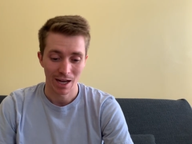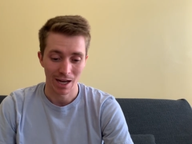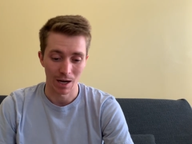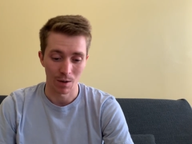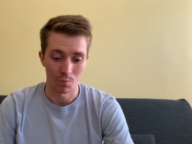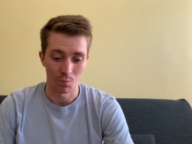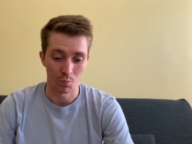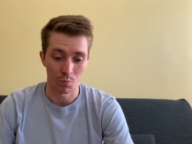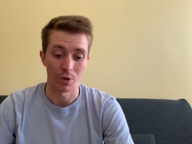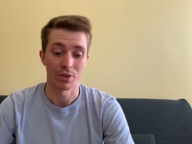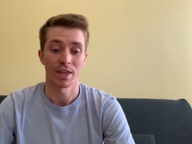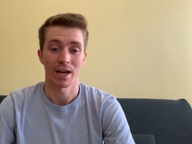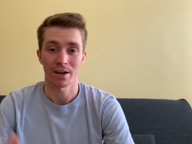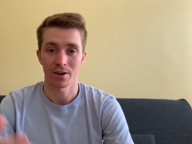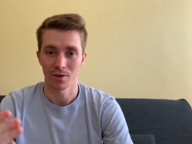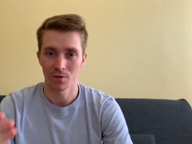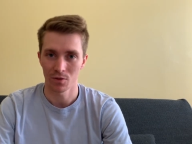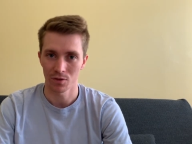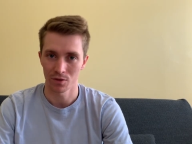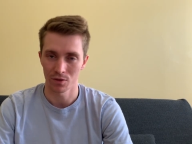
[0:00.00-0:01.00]
But
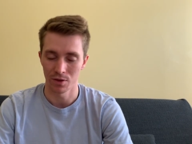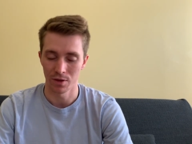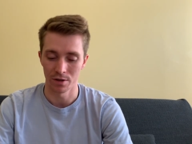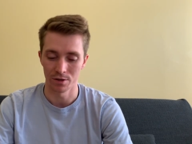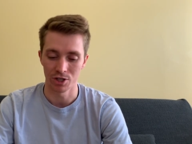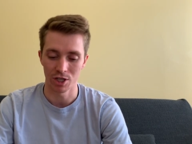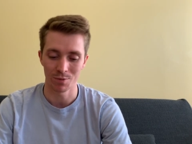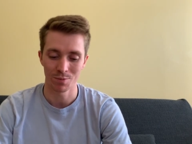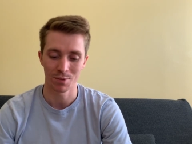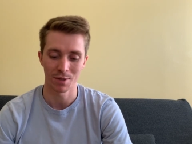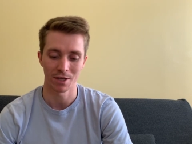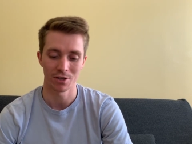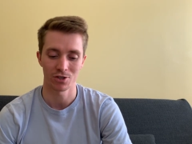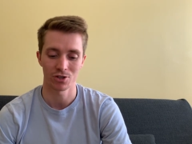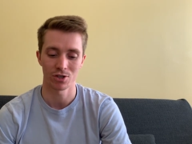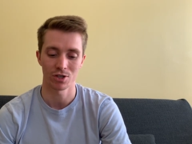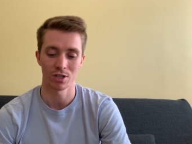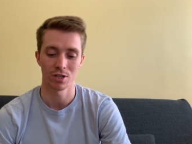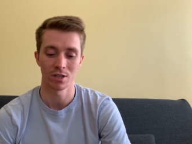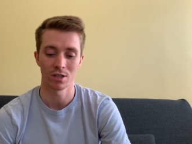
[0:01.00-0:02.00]
the
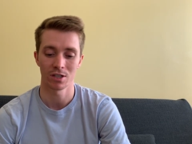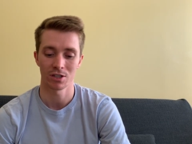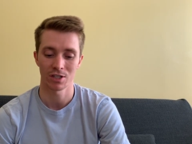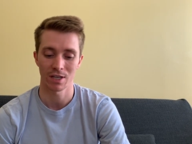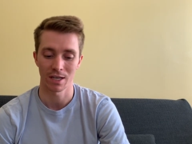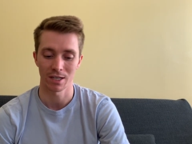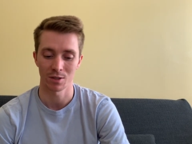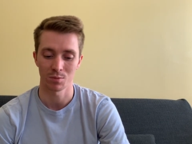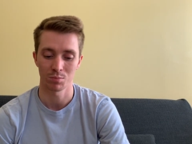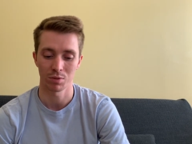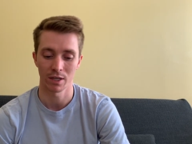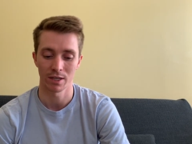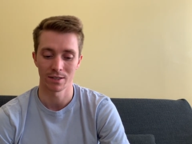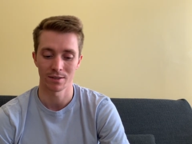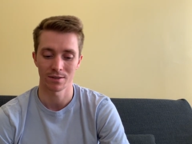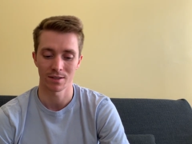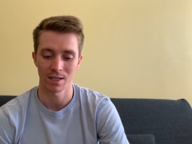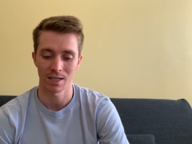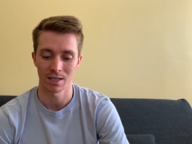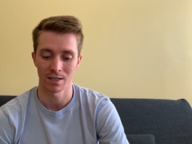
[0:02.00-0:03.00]
GPHG takes
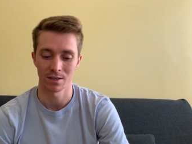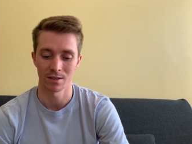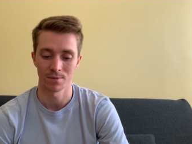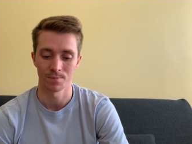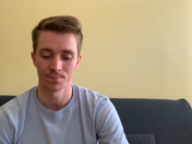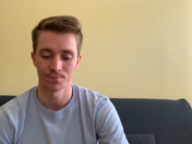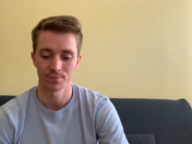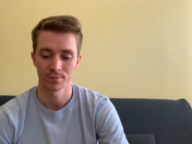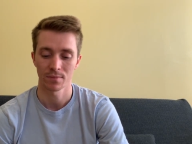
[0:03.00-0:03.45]
place in